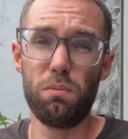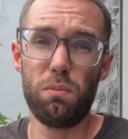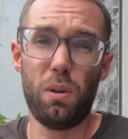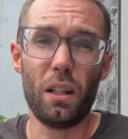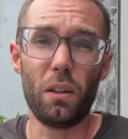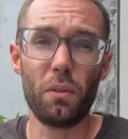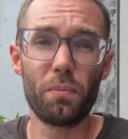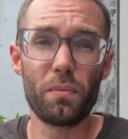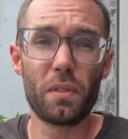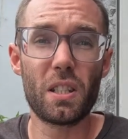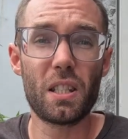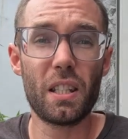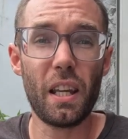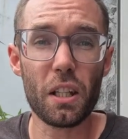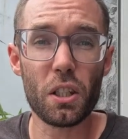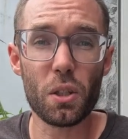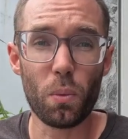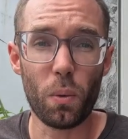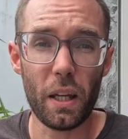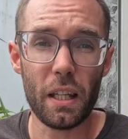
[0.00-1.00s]
well,
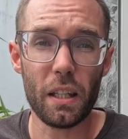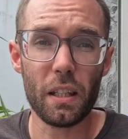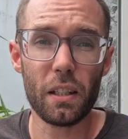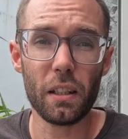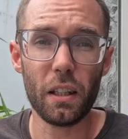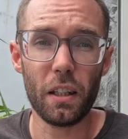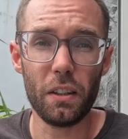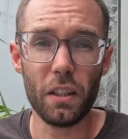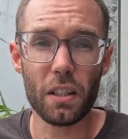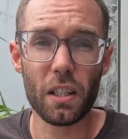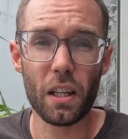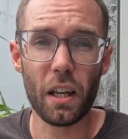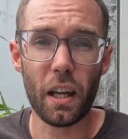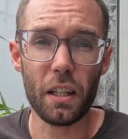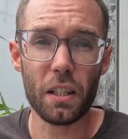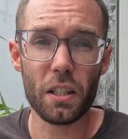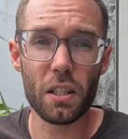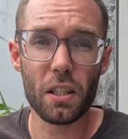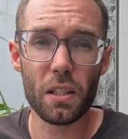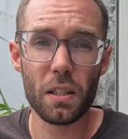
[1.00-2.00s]
6-week, in this
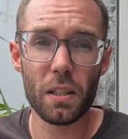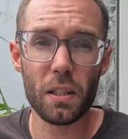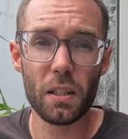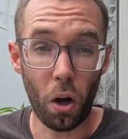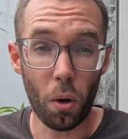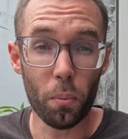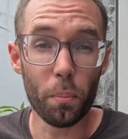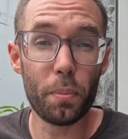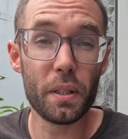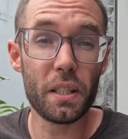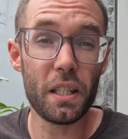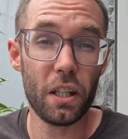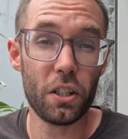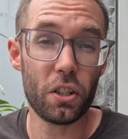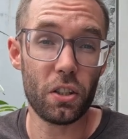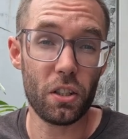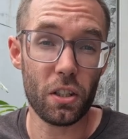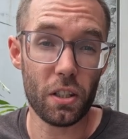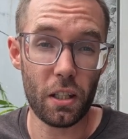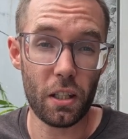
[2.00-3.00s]
case, competition